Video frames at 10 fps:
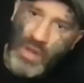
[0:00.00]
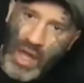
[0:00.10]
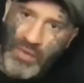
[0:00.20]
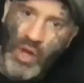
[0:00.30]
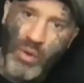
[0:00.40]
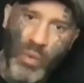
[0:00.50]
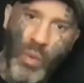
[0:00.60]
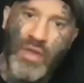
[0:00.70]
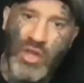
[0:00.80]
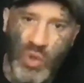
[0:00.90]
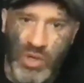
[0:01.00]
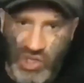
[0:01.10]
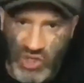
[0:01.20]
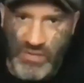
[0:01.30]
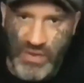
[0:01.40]
And the only way that you can
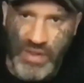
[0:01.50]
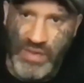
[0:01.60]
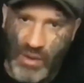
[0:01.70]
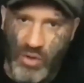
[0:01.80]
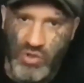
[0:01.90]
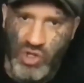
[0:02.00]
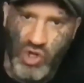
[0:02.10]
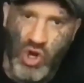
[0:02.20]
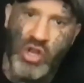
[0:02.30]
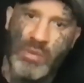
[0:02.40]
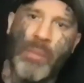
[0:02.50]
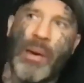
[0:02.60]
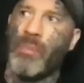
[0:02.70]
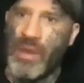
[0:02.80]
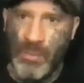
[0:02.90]
achieve the outcomes you're talking about by
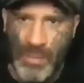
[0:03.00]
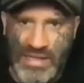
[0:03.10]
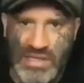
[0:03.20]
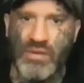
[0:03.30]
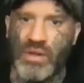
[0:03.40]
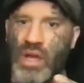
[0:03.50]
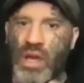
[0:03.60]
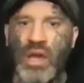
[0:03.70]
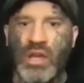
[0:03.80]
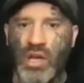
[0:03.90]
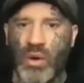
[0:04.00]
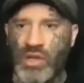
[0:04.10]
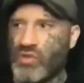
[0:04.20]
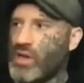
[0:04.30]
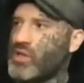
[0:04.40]
being better and, you know,
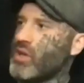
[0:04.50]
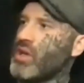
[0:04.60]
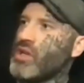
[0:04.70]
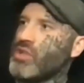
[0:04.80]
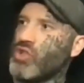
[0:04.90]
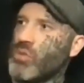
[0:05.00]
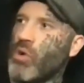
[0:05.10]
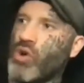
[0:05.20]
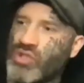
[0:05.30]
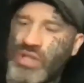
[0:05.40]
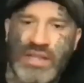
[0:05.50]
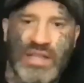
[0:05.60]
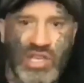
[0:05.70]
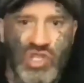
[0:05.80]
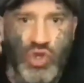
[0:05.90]
trying to do more good deeds
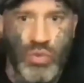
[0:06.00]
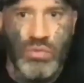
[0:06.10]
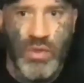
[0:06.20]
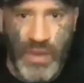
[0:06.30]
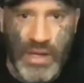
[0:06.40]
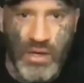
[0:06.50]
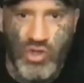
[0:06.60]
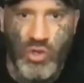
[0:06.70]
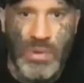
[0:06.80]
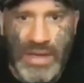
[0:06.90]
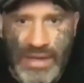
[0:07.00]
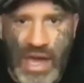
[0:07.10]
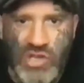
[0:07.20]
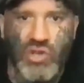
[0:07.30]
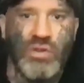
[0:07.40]
is to think, to be
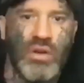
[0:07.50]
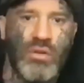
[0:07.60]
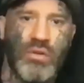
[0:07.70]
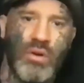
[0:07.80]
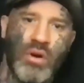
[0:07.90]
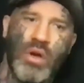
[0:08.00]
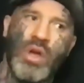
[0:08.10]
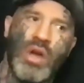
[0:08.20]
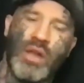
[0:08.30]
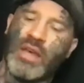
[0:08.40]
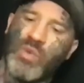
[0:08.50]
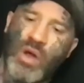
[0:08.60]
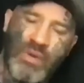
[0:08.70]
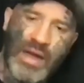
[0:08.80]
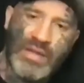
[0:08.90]
engaged in critical thought. And that's why
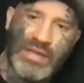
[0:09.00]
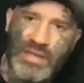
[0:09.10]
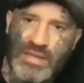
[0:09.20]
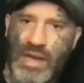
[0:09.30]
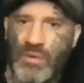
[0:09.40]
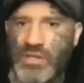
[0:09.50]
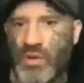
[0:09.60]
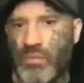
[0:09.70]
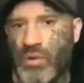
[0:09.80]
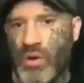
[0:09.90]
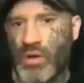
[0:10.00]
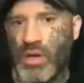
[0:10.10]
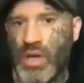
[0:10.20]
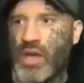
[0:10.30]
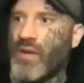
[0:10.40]
writing these things down is so important.
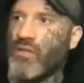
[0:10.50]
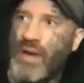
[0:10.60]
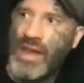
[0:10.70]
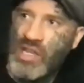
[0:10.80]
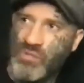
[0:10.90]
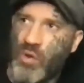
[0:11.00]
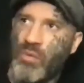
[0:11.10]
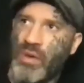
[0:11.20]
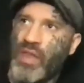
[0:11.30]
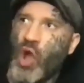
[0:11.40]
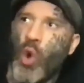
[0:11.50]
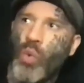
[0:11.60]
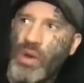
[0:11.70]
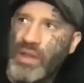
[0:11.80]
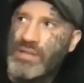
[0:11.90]
In fact, writing is probably the only